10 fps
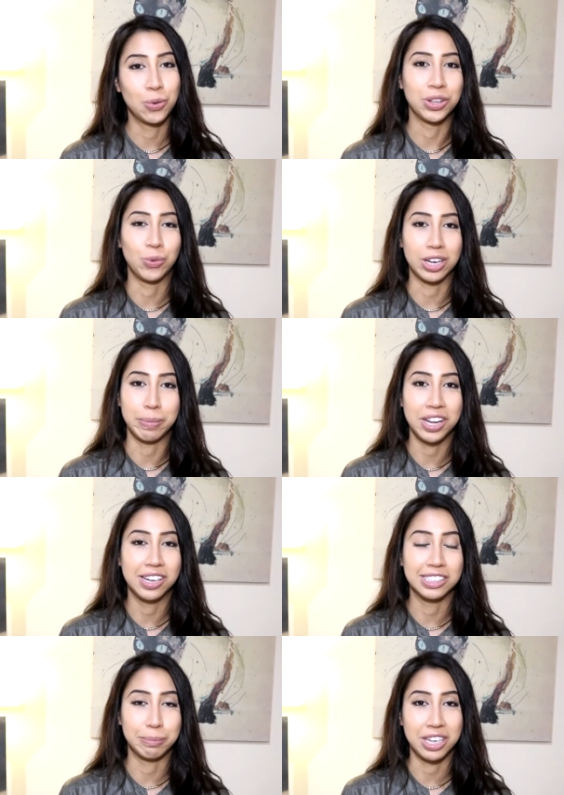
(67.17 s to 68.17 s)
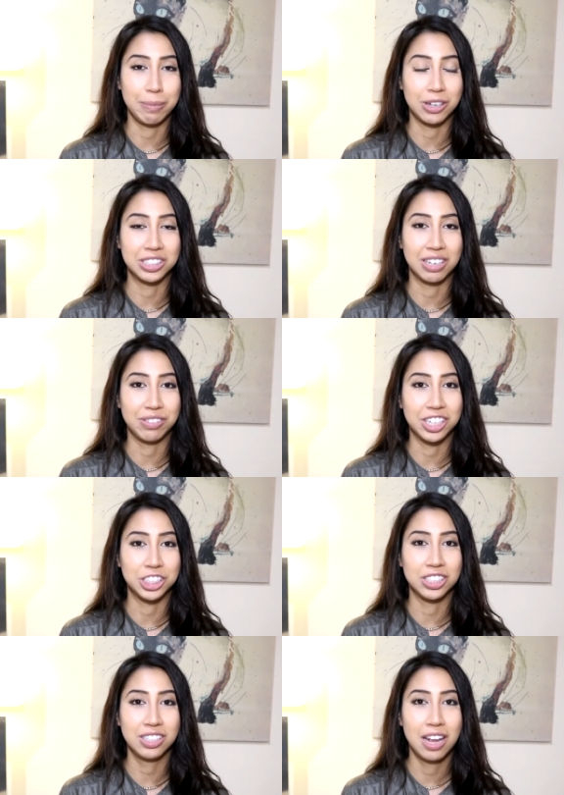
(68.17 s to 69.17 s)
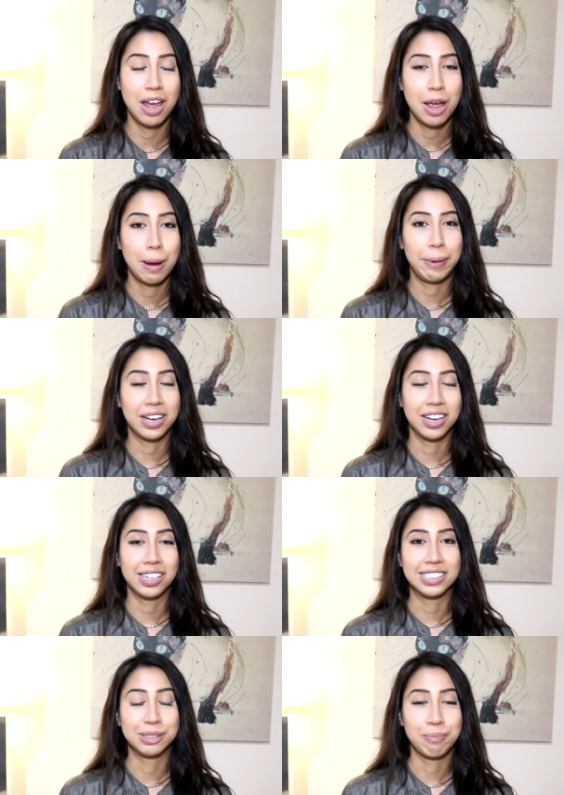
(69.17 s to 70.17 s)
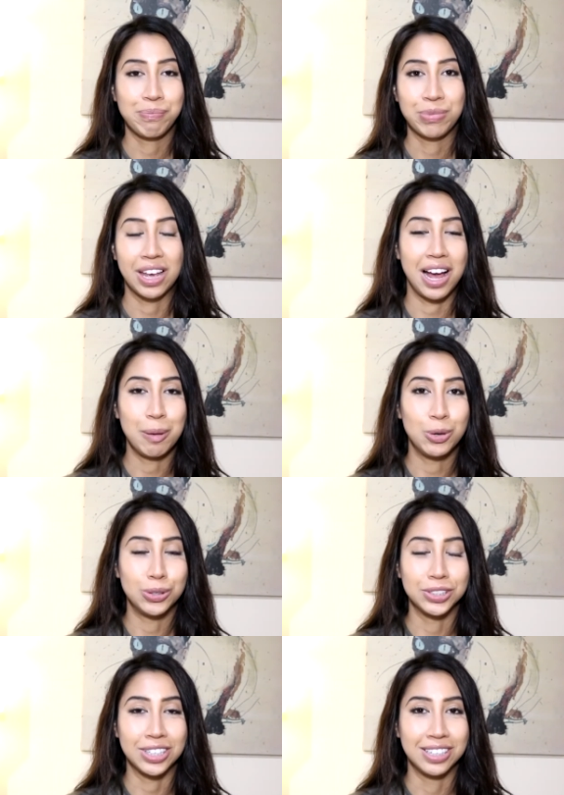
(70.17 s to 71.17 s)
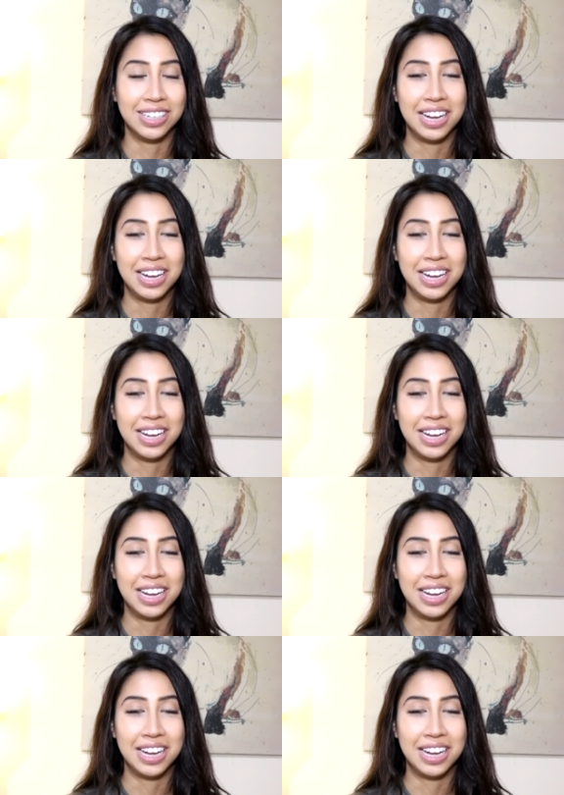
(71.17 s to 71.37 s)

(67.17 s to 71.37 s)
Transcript: with Wikipedia's Mickey Mouse definition, because I'm older,